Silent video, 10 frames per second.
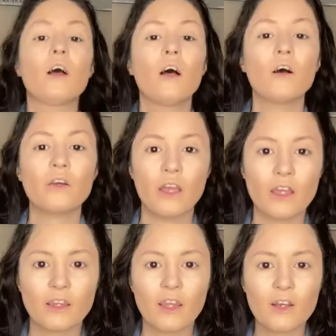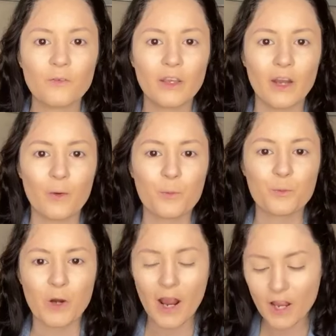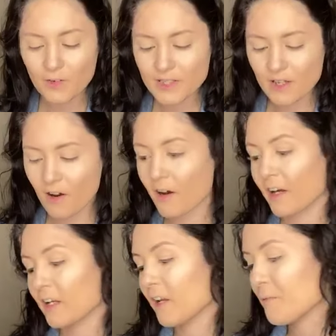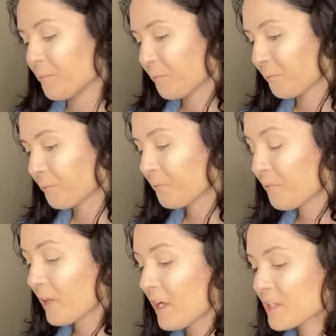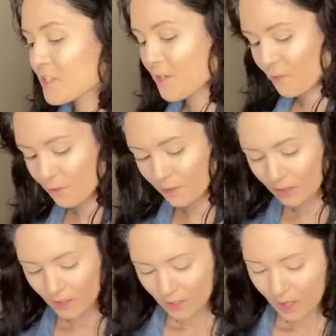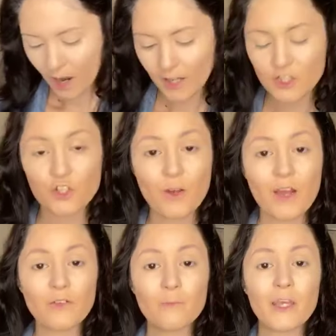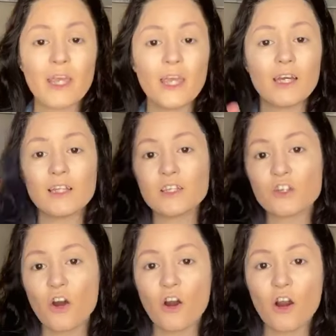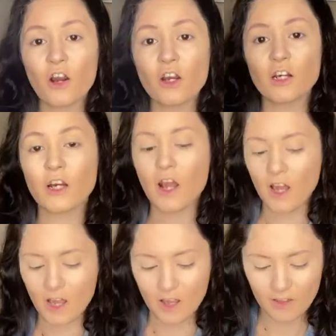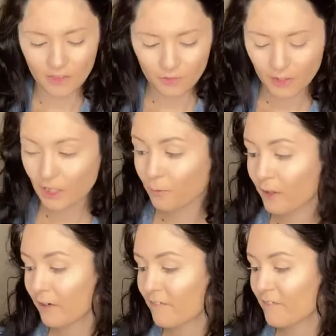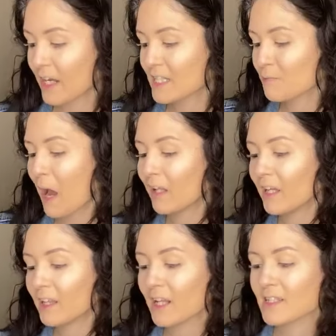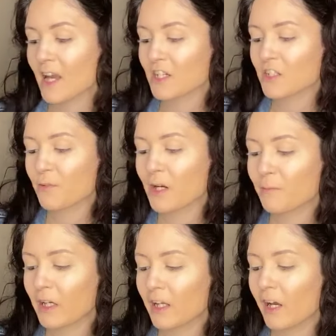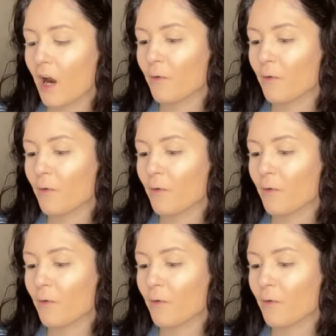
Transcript: Okay, there we go. Brows on. So I do have in my hand our 3-in-1 face palette. That's actually what I'm going to go